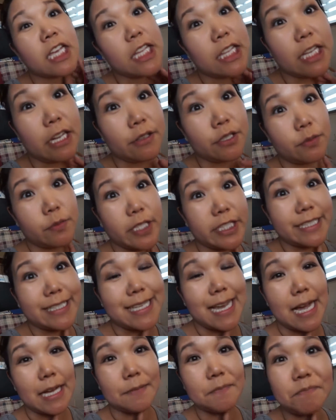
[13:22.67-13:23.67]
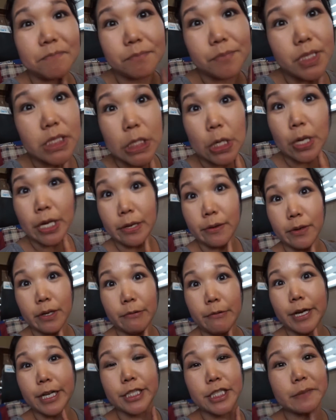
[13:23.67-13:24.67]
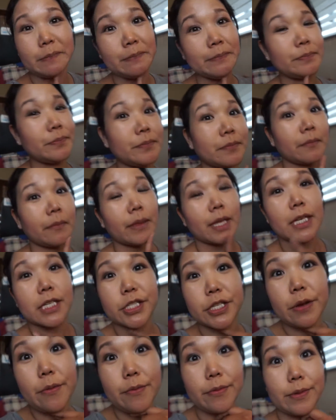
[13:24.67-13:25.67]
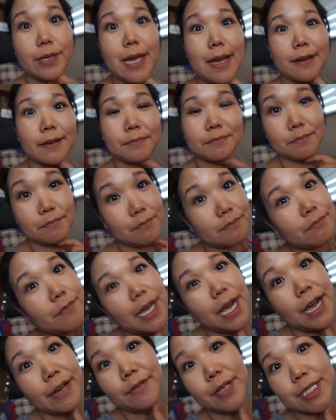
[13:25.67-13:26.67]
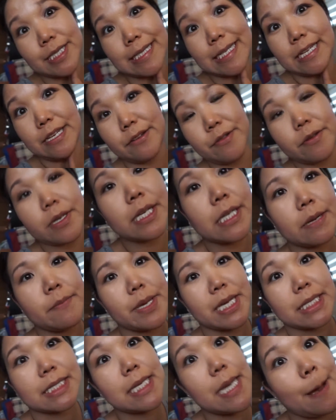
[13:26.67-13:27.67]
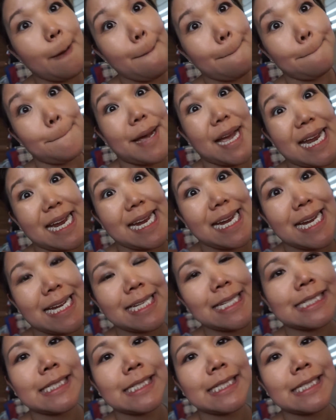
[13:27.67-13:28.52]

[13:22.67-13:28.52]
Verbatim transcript: And that was really sad, so I don't want to watch. So yeah, I will see you in a bit. Bye.